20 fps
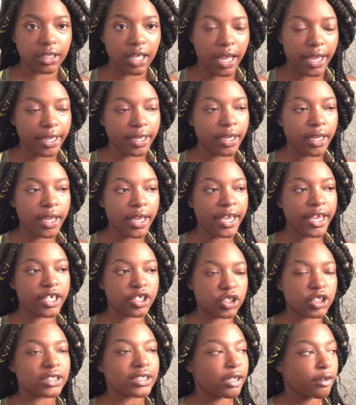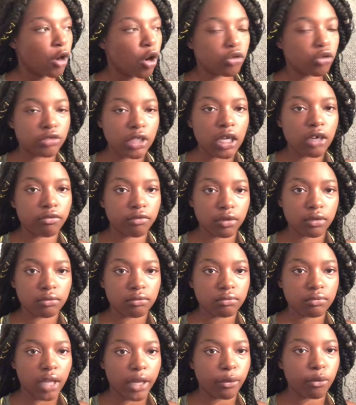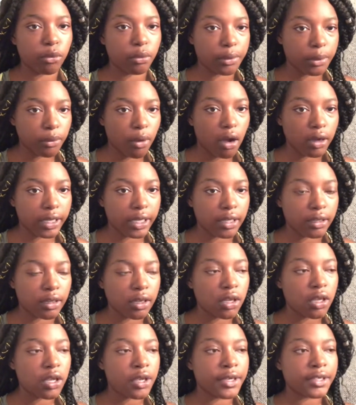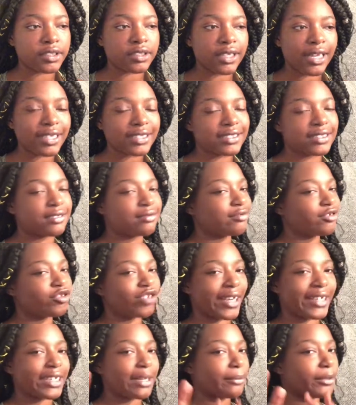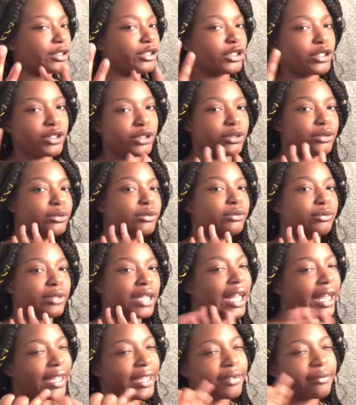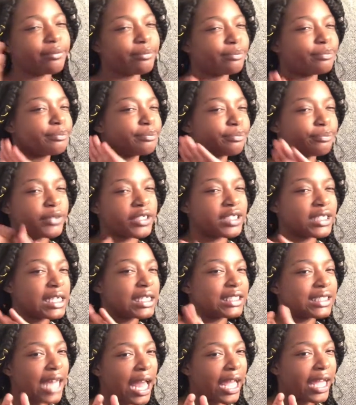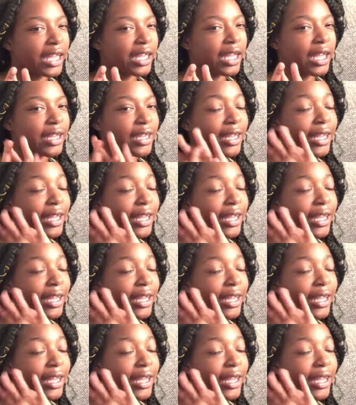Like, it's just a hotel room, like, when we walk in. So that's strike number 2. Like, bitches stank.